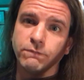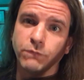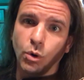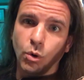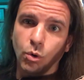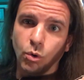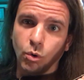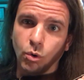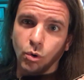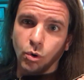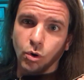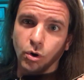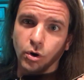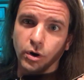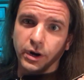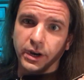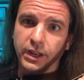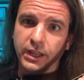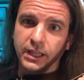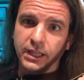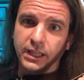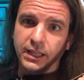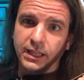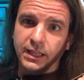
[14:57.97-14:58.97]

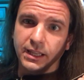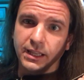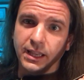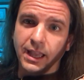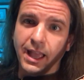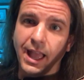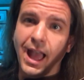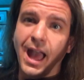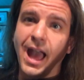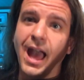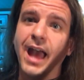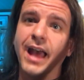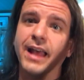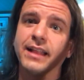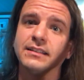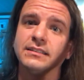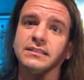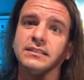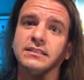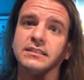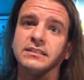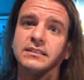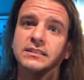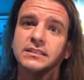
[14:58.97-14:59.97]
Four, E,
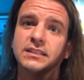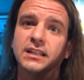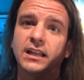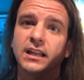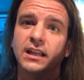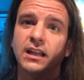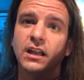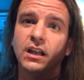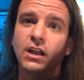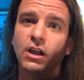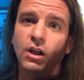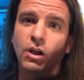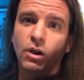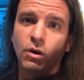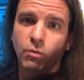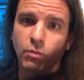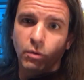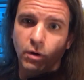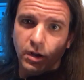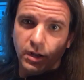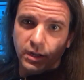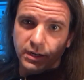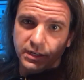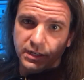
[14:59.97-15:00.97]
and a.
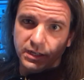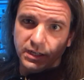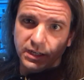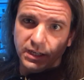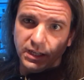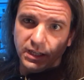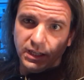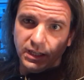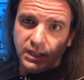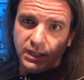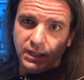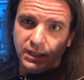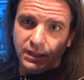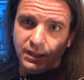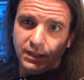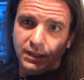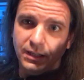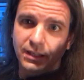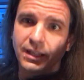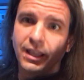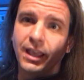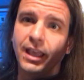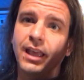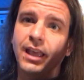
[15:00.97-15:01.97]
One, E,